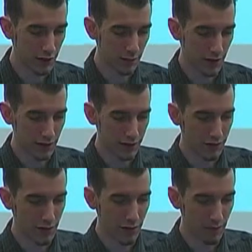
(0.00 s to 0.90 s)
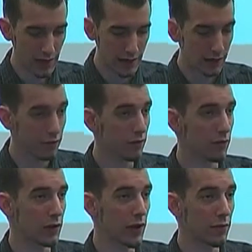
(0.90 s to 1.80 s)
touched upon yesterday, Maine,
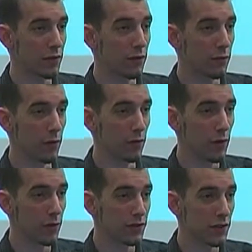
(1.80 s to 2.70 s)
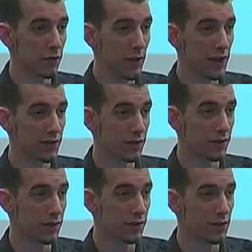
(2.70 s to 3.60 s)
we got within 4 votes of passing
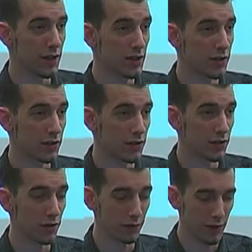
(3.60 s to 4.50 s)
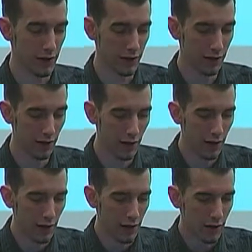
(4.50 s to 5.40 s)
legalization just on Friday
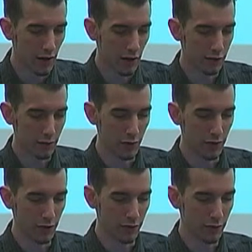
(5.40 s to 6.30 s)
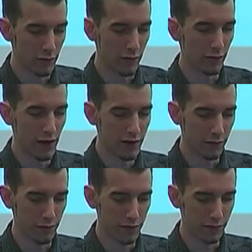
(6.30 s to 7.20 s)
to put it on the
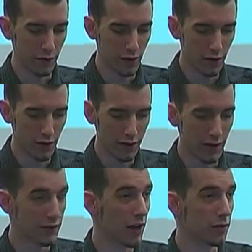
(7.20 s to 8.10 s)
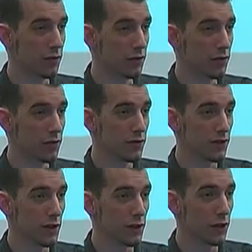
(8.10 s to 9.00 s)
referenda for this fall. And actually I have good news
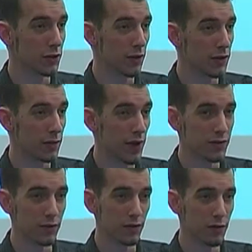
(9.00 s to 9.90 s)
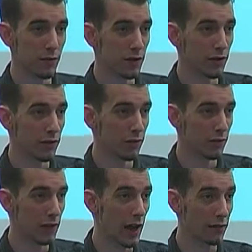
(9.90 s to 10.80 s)
because I talked to our sponsor of the bill
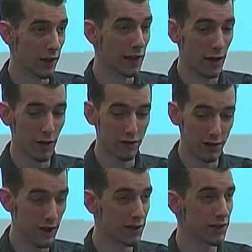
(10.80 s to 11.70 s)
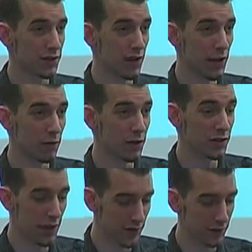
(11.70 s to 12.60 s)
after I got off stage yesterday, and we are
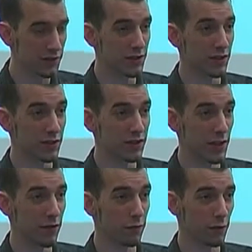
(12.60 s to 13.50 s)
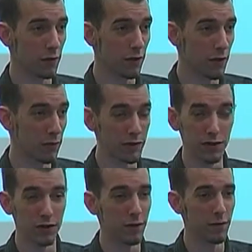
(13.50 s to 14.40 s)
taking this to the Senate floor, and we're
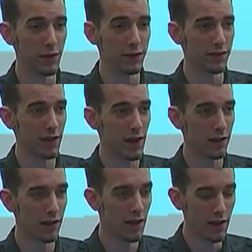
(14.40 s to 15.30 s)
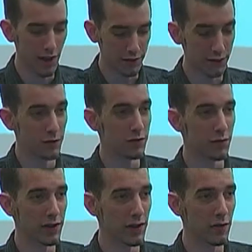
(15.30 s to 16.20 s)
still going to fight this out. As soon as
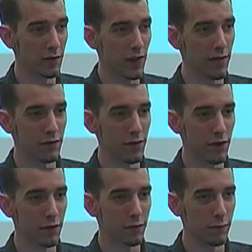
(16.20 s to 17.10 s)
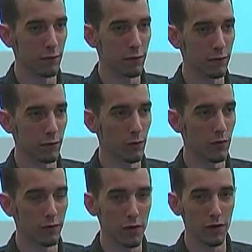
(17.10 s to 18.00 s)
Monday, we will have another full
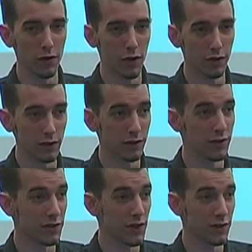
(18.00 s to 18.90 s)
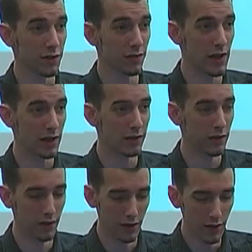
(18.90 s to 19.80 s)
floor vote on legalization in Maine.
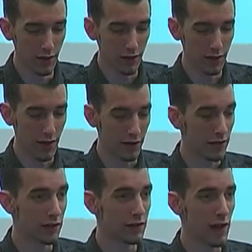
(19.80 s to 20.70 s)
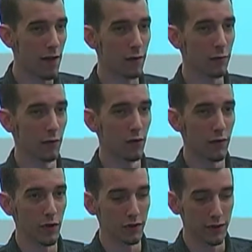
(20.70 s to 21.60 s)
And to have a floor
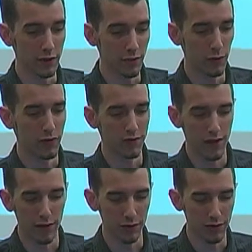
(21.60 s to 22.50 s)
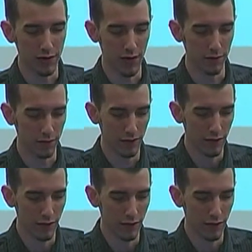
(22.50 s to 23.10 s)
vote, the importance of that really can't